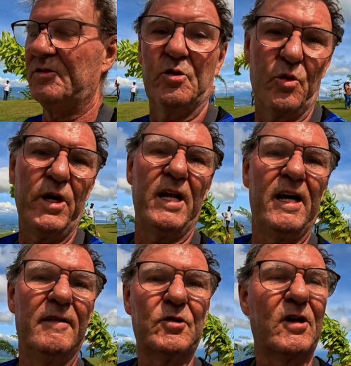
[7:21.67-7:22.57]
You really
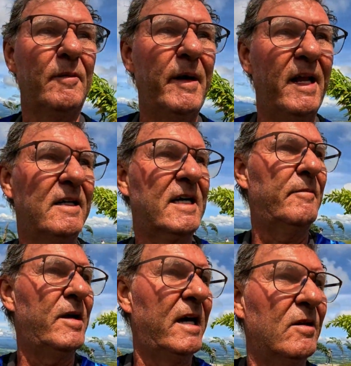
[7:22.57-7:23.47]
have to
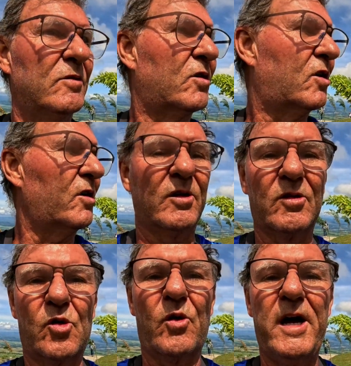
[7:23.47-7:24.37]
come here. You've got a
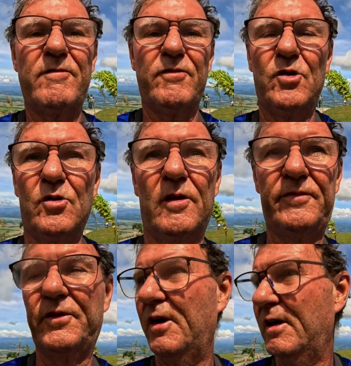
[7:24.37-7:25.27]
great view
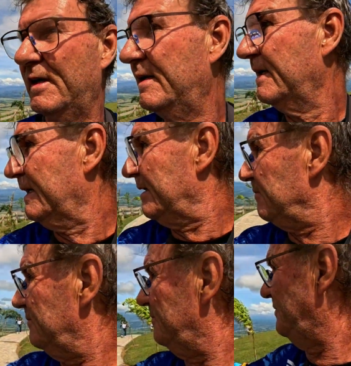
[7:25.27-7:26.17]
of
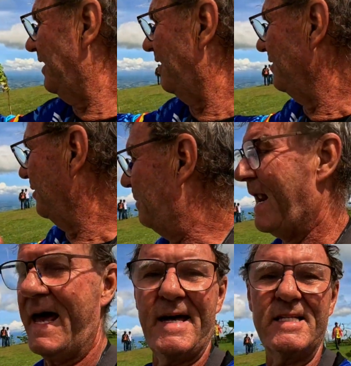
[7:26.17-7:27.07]
all the
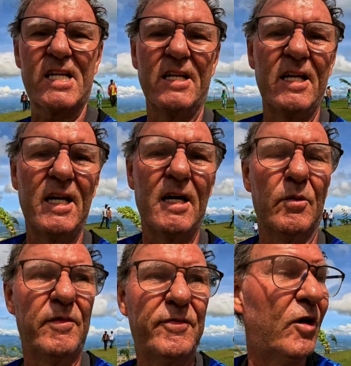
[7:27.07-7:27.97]
plants in here
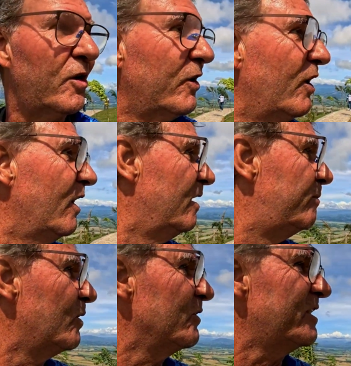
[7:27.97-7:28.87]
with all the
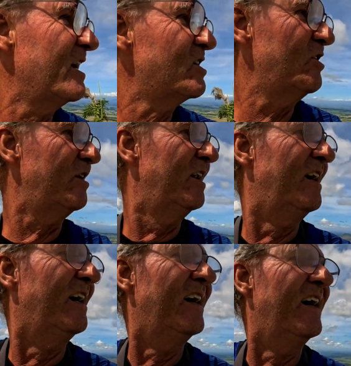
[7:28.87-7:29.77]

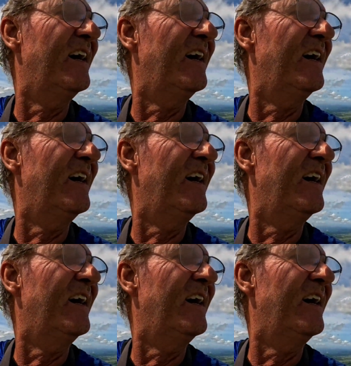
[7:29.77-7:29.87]
rotation.